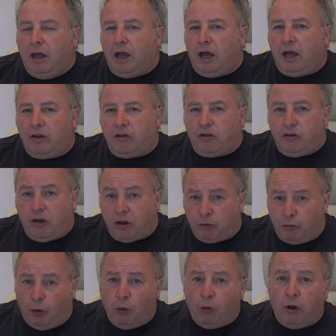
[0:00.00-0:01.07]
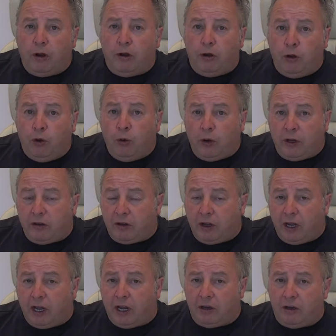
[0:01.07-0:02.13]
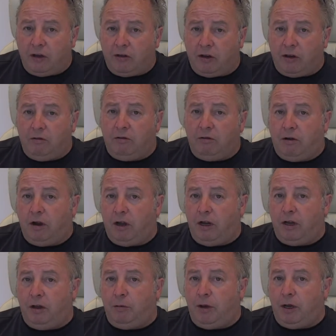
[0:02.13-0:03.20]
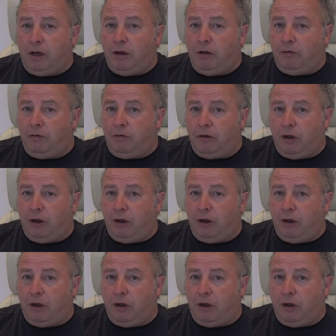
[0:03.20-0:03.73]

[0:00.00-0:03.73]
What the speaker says: has just bought a new estate agency right in the middle of